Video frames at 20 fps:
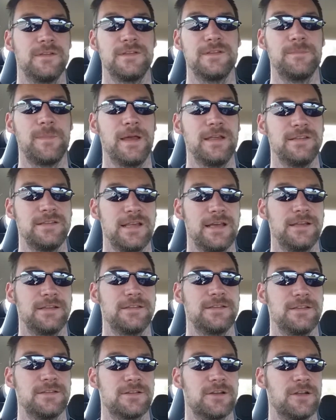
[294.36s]

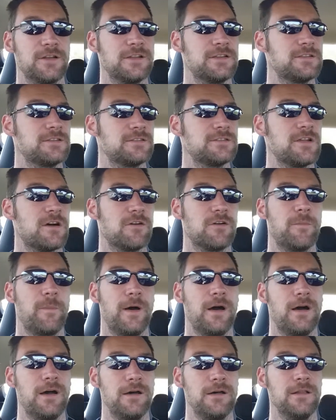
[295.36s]
SpaceX has got a
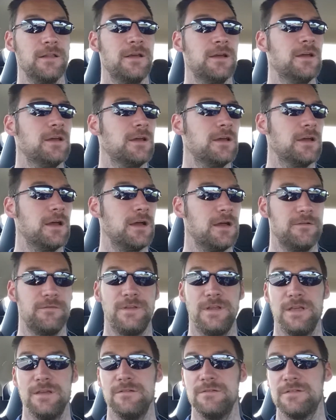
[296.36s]
stockpile
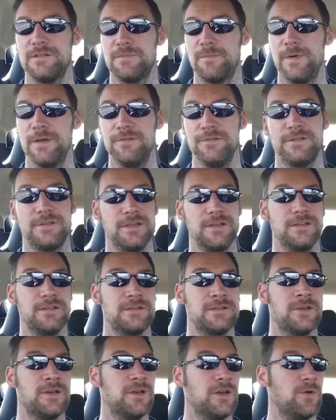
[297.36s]
of used
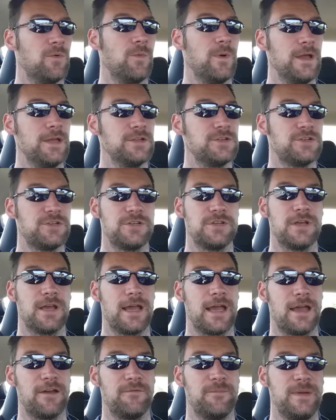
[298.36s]
boosters which
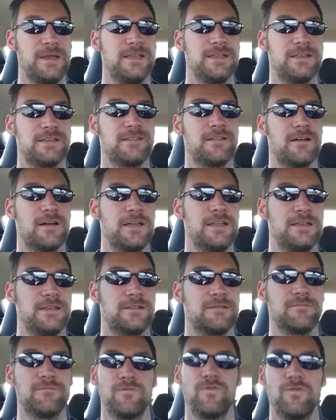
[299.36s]
have been
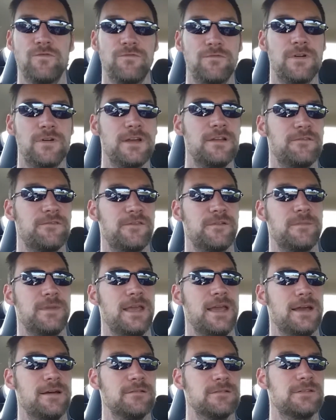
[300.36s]
designed right
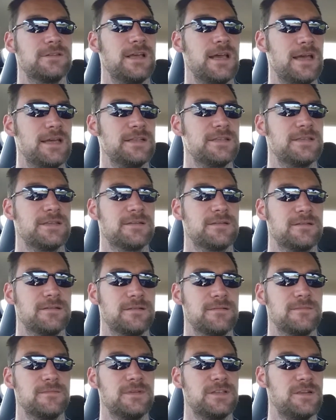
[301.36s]
from the outset
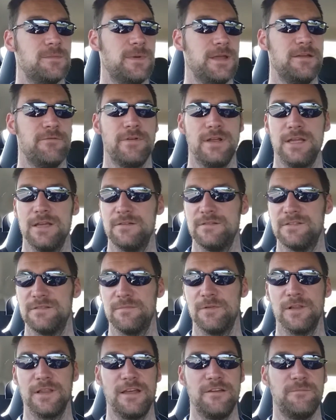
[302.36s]
to be
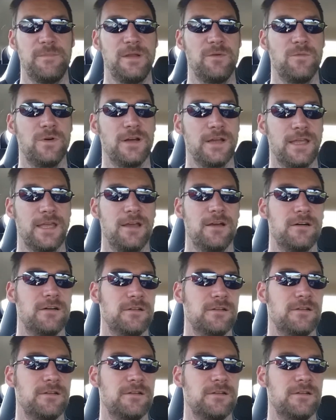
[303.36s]
reusable. They've been working